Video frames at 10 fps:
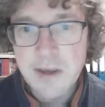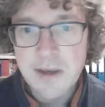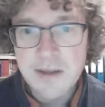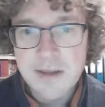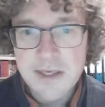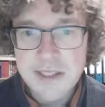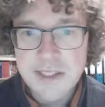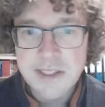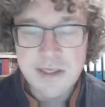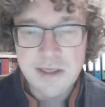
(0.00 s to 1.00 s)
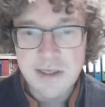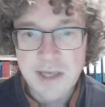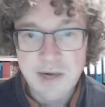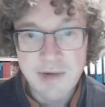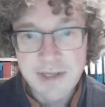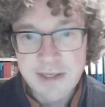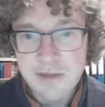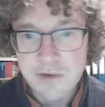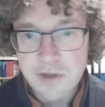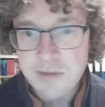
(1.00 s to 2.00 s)
this erratic
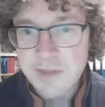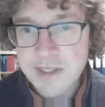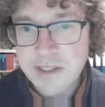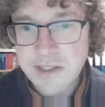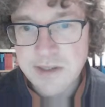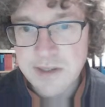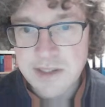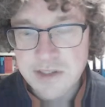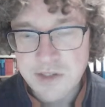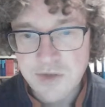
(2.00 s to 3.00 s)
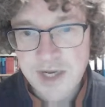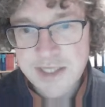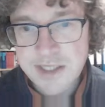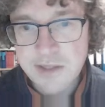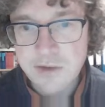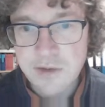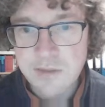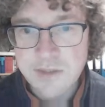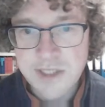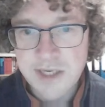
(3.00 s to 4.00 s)
term, this stochastic
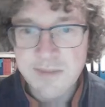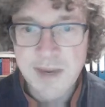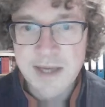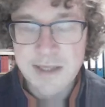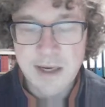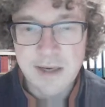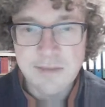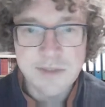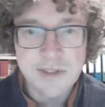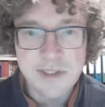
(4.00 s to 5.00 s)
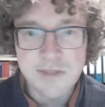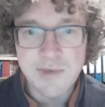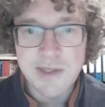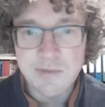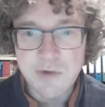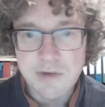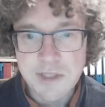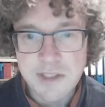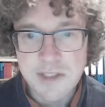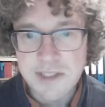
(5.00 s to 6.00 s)
term sigma times this Wiener
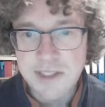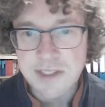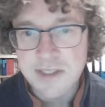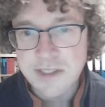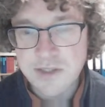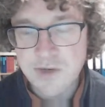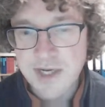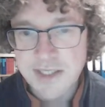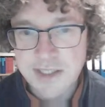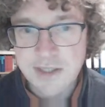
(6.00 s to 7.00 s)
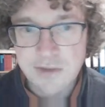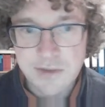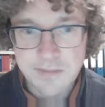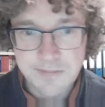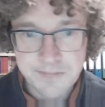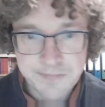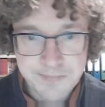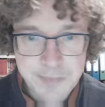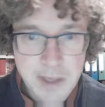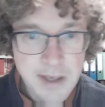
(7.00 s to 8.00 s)
process dz, this stochastic term.
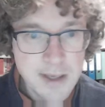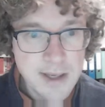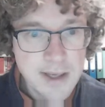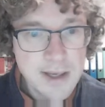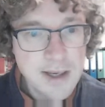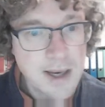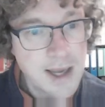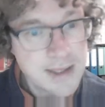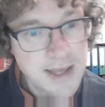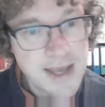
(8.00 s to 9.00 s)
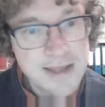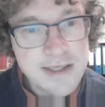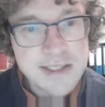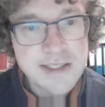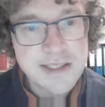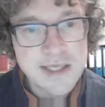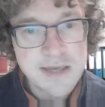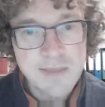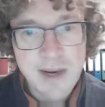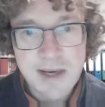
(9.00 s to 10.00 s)
And again, this
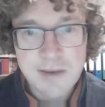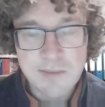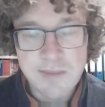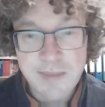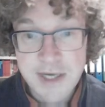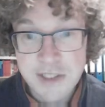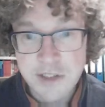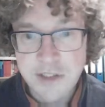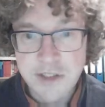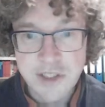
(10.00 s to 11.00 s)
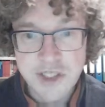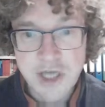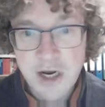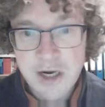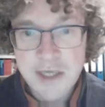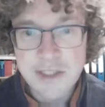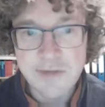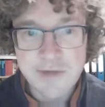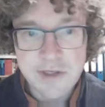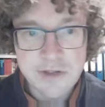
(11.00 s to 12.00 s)
sigma measures the size
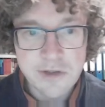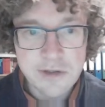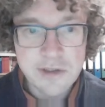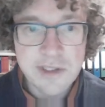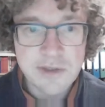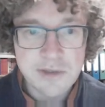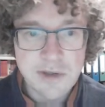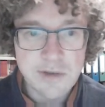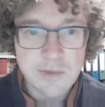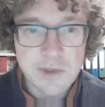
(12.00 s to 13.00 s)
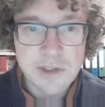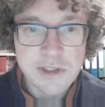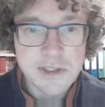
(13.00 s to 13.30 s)
of the uncertainty, or in other words,